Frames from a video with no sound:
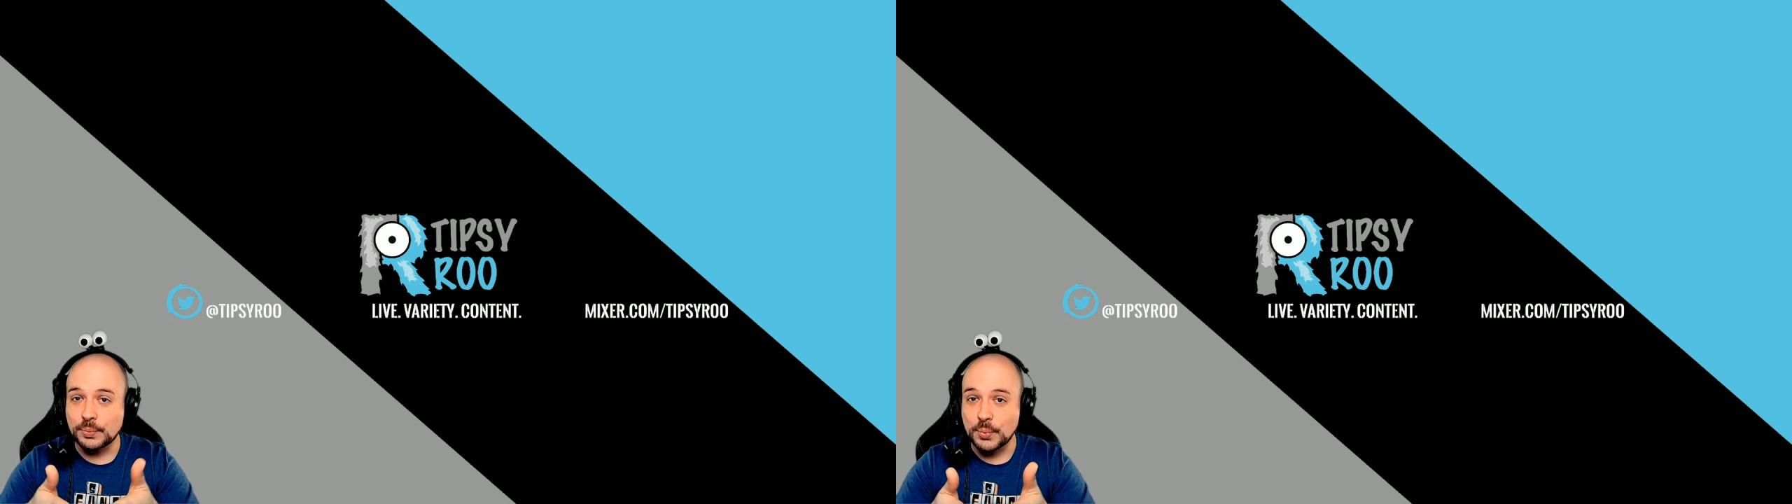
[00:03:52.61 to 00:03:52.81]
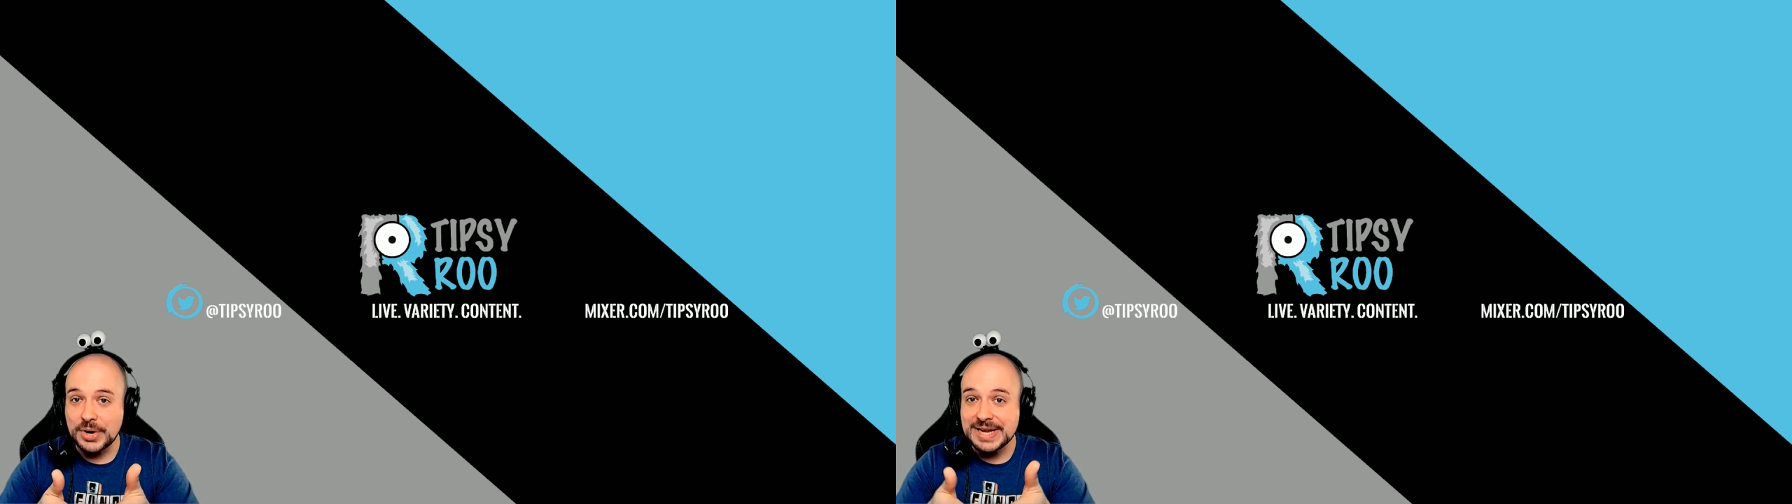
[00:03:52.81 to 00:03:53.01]

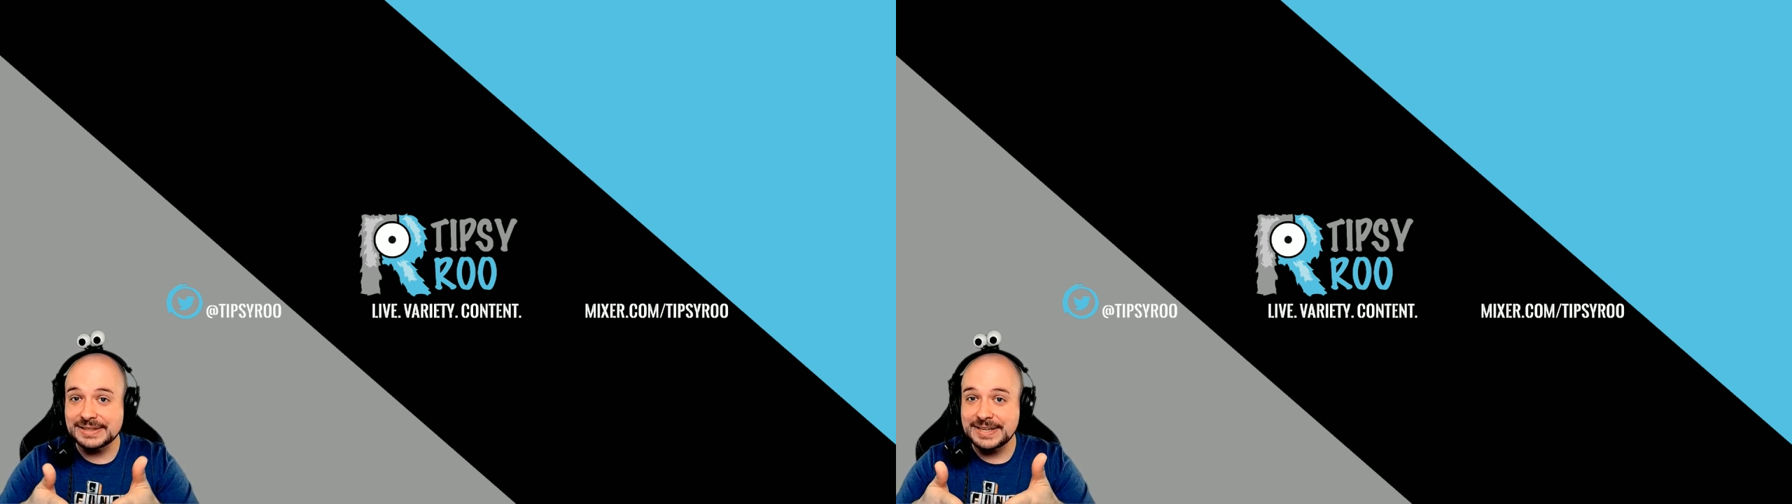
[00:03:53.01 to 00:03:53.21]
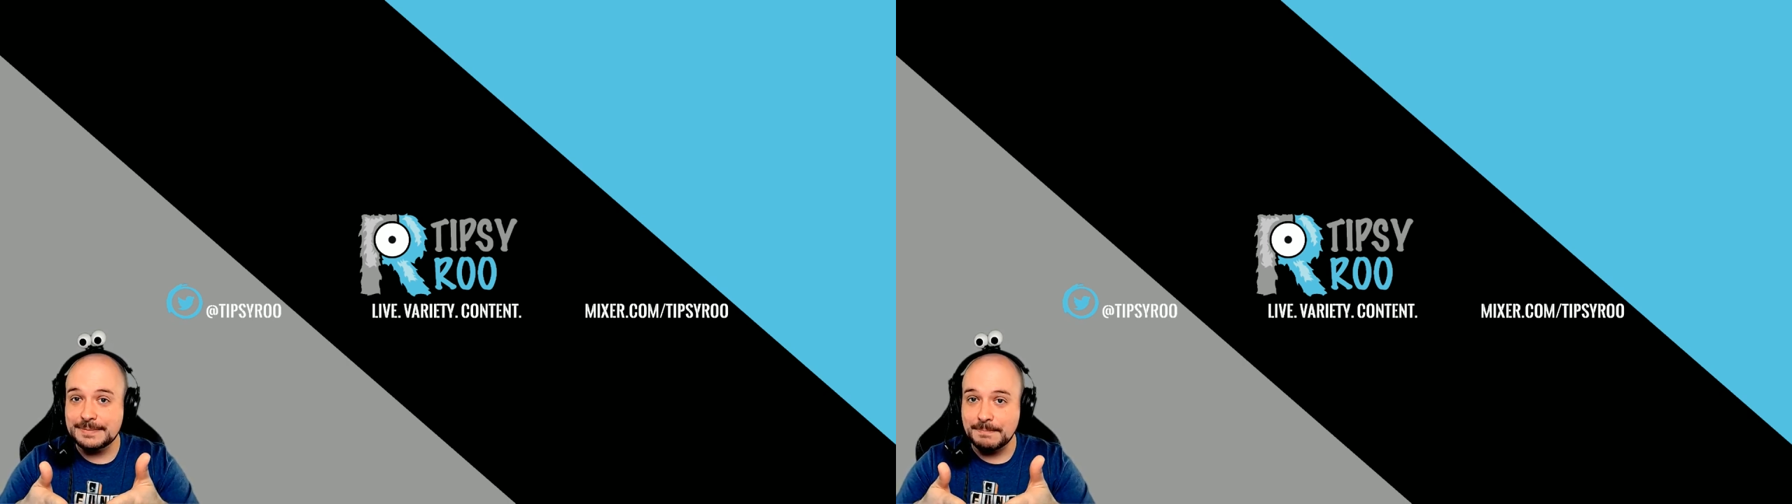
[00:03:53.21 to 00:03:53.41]

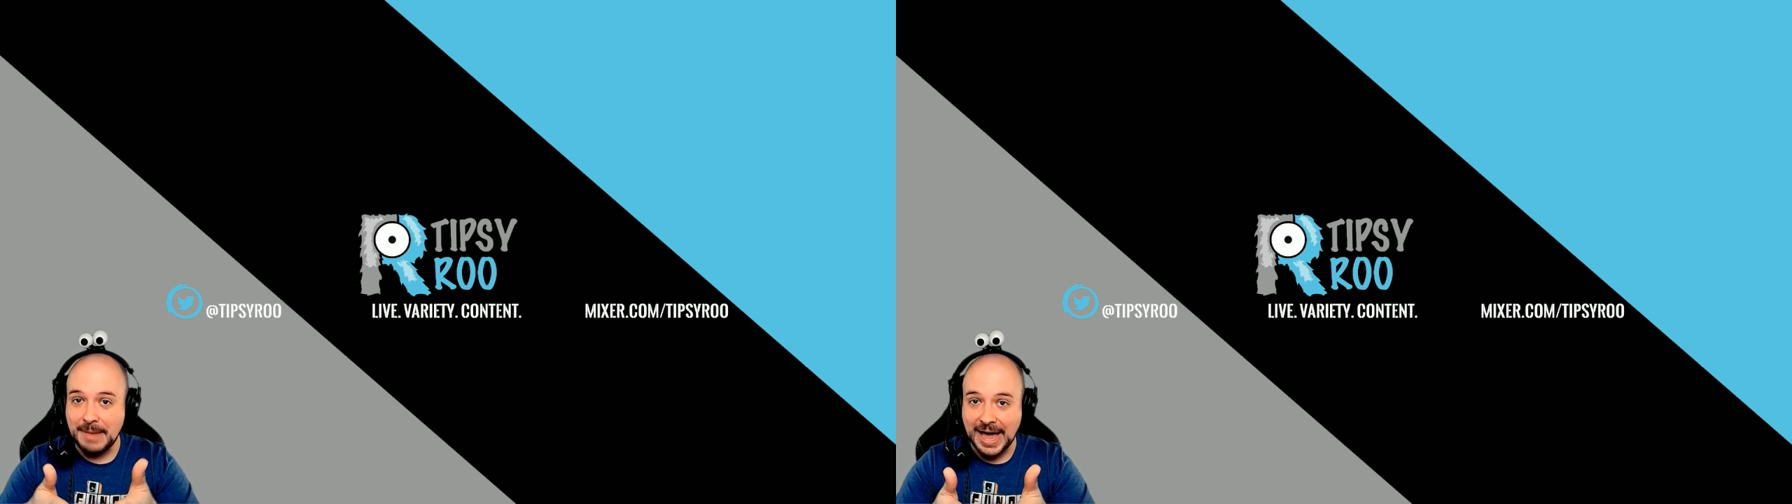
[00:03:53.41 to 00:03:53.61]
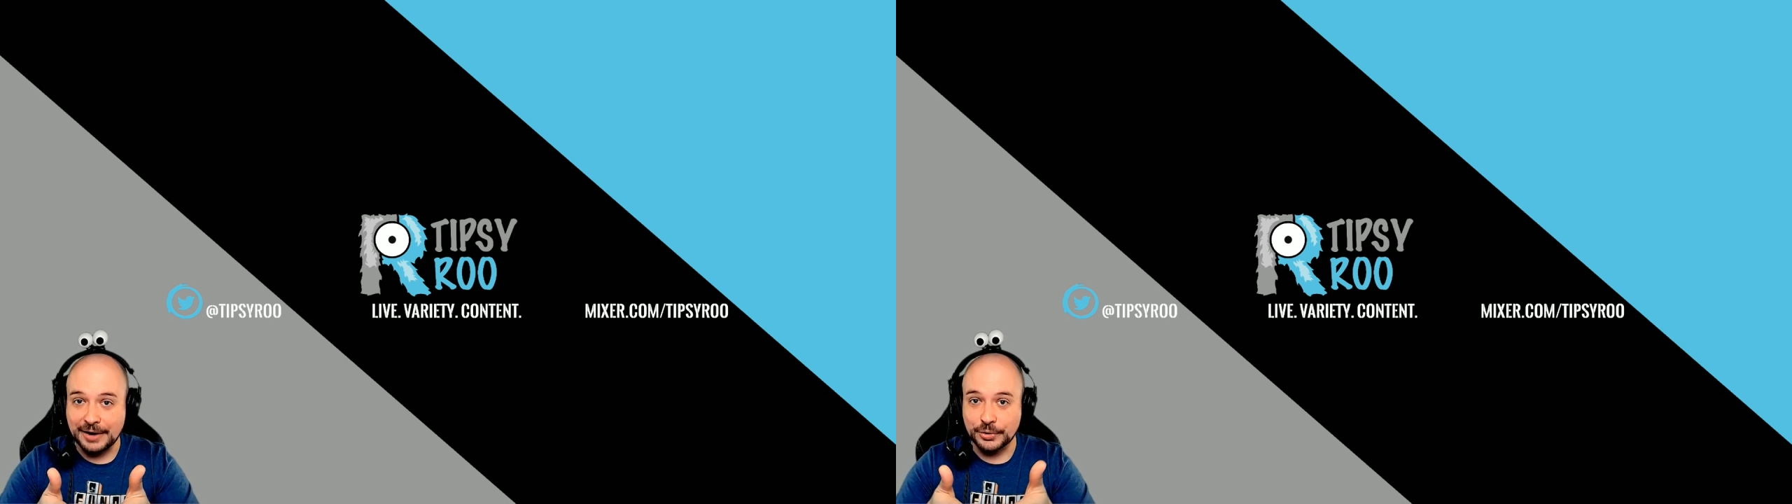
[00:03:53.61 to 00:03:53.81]
really
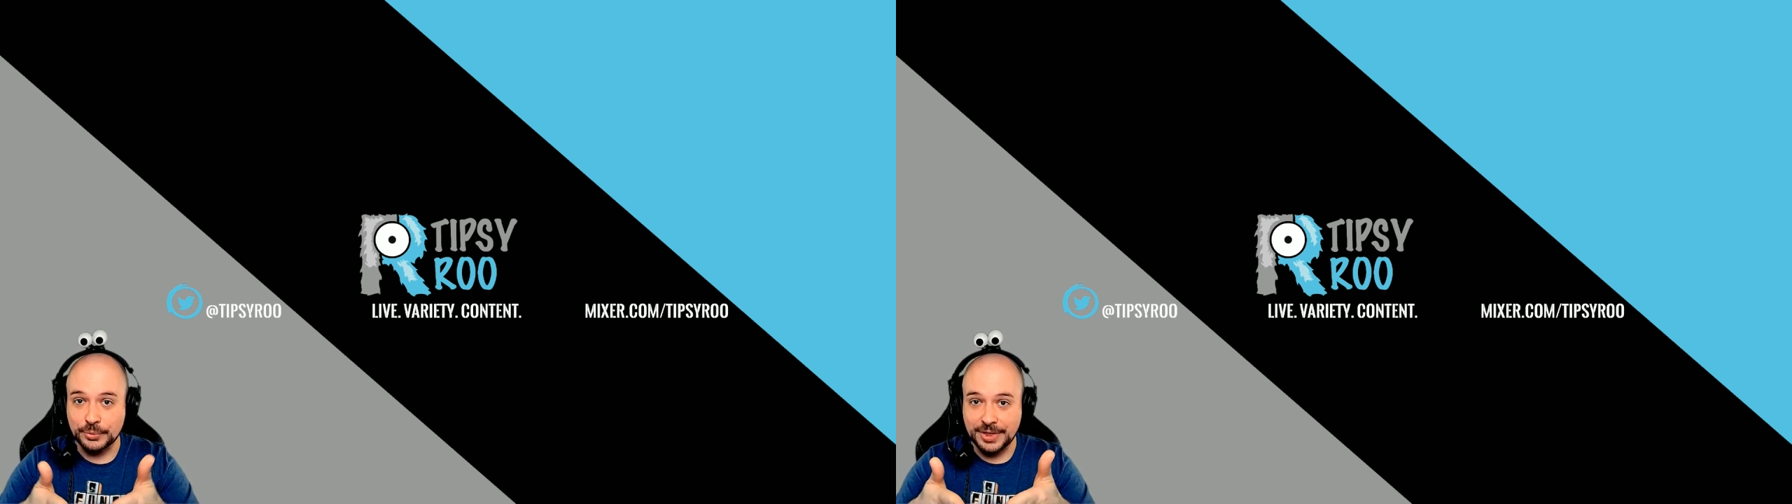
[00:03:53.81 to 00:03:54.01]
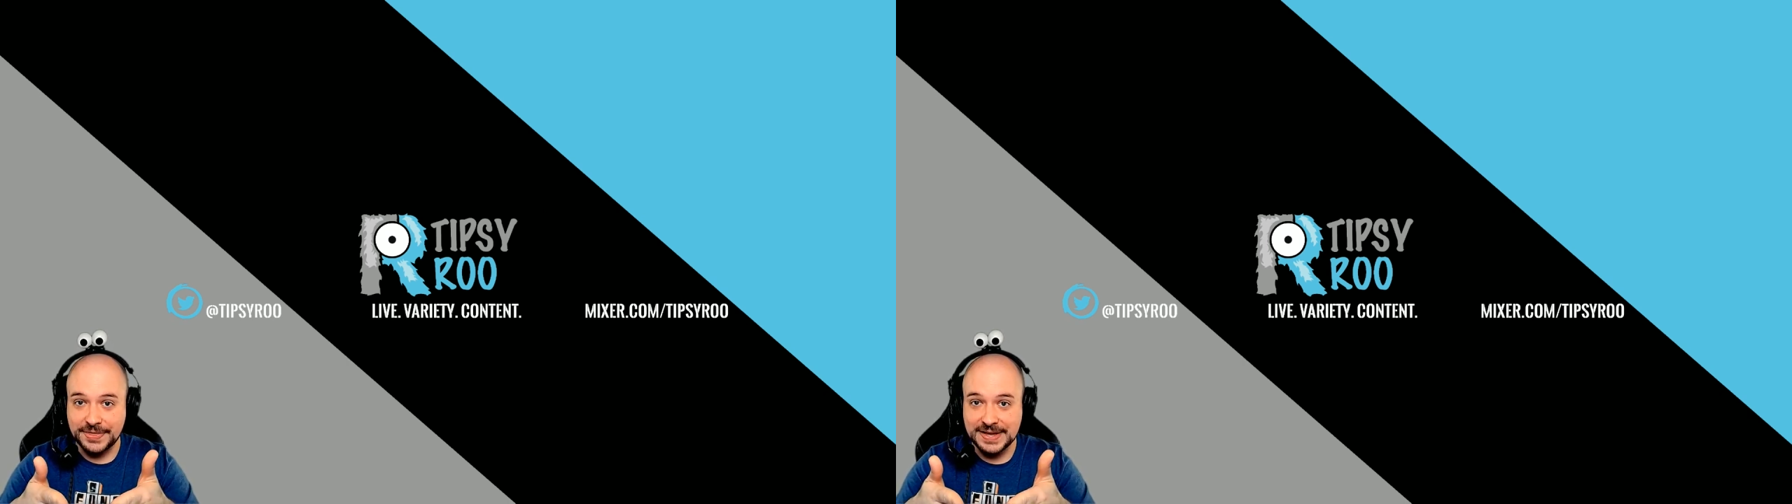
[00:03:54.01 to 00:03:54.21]
matter,
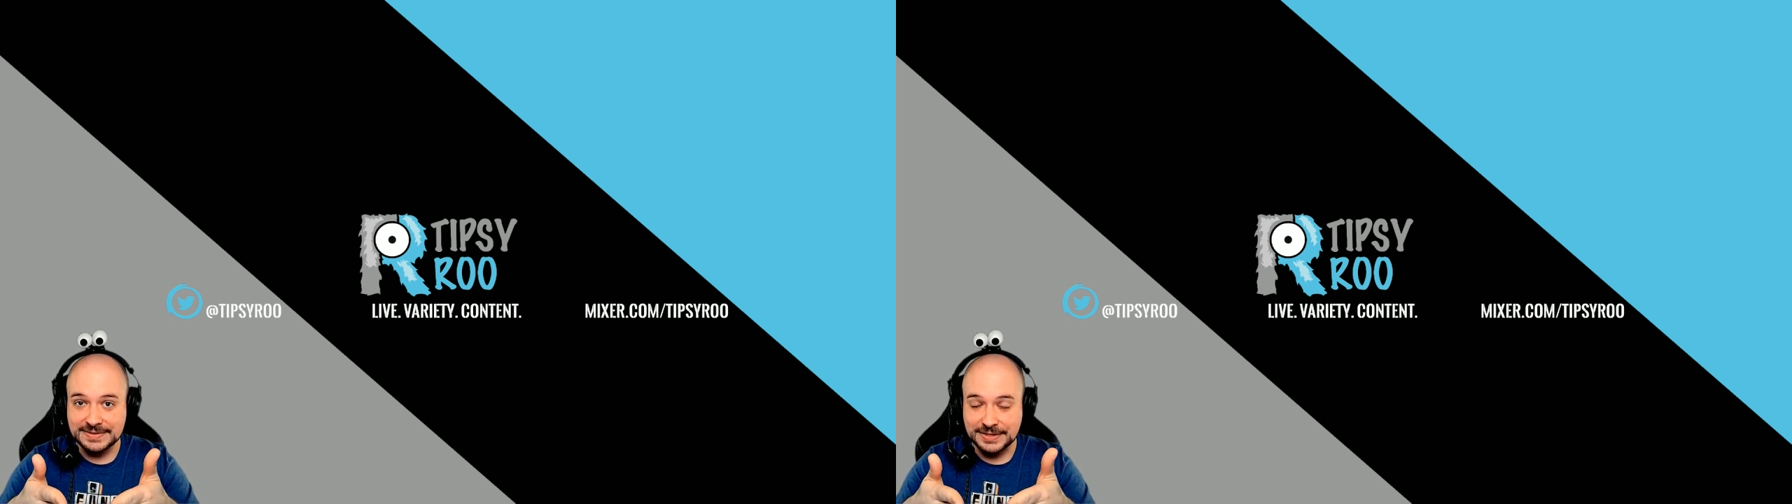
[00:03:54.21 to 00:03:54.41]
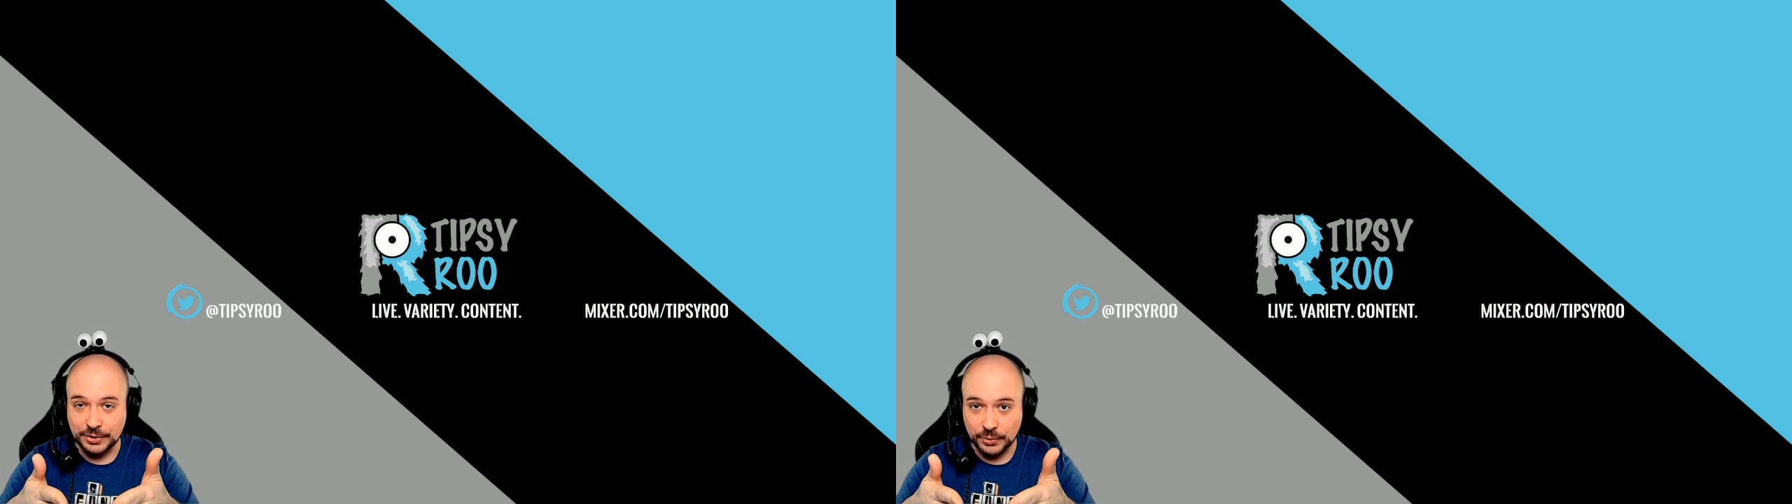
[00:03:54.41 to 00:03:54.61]
or the
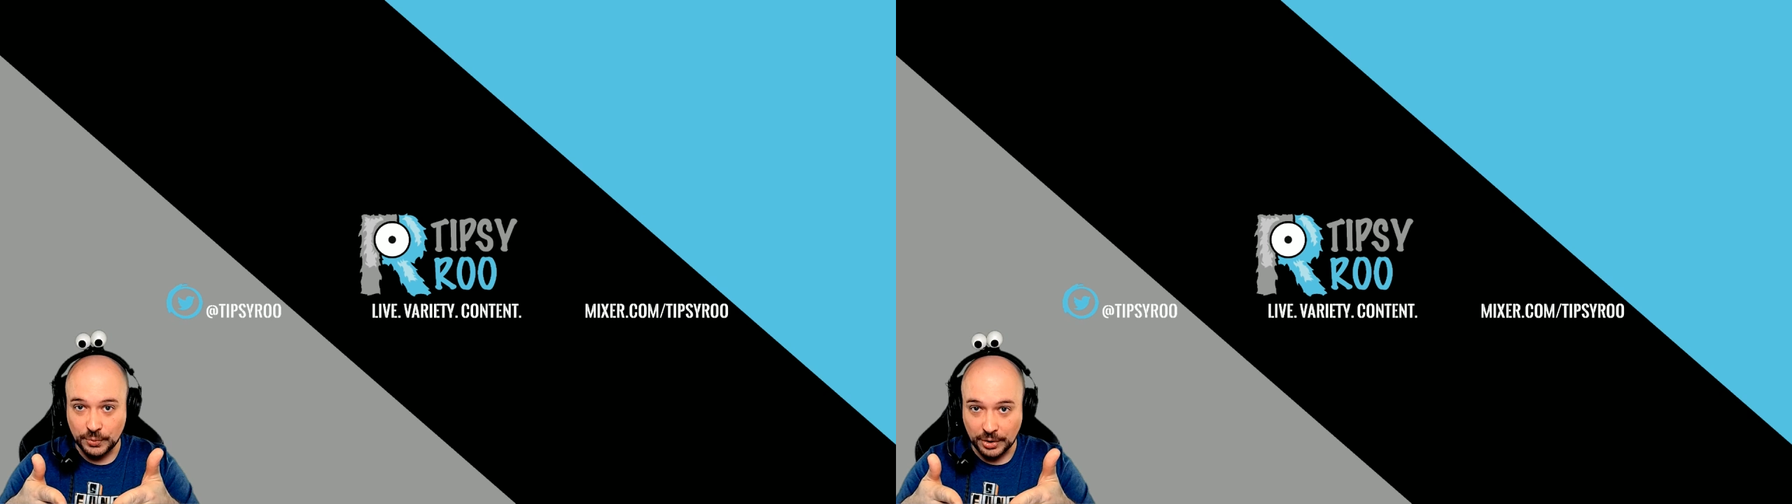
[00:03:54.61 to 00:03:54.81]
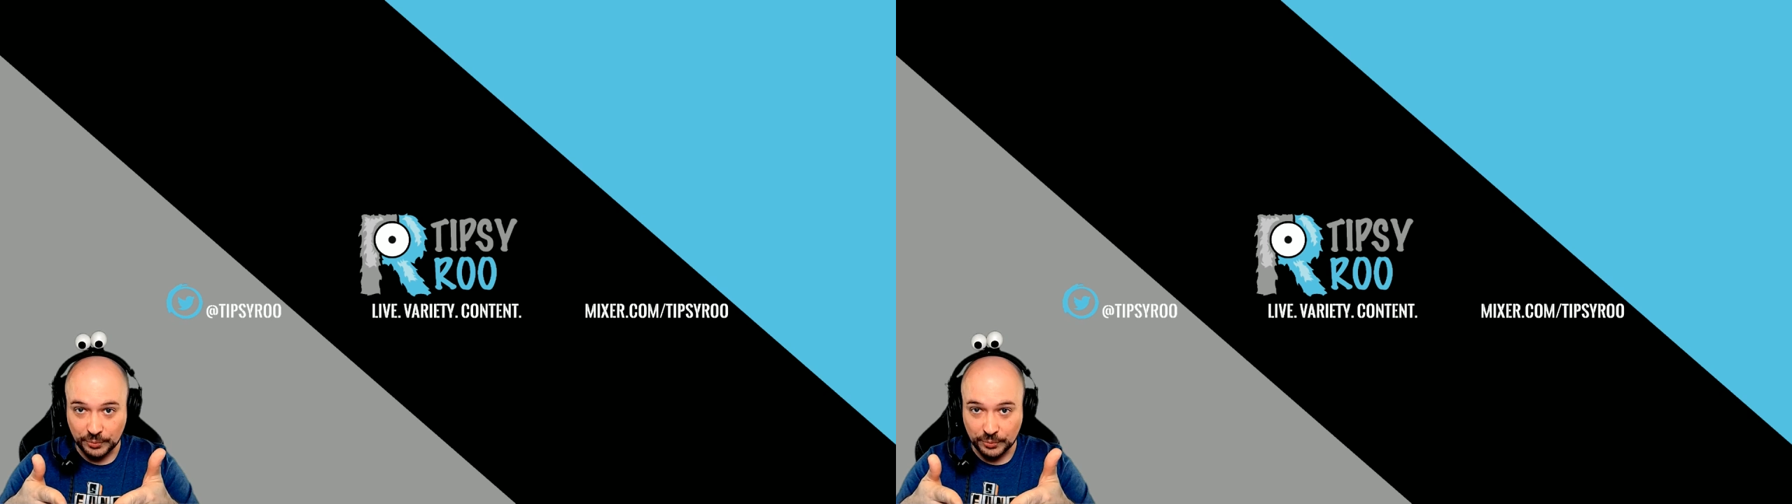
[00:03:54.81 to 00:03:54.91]
things that are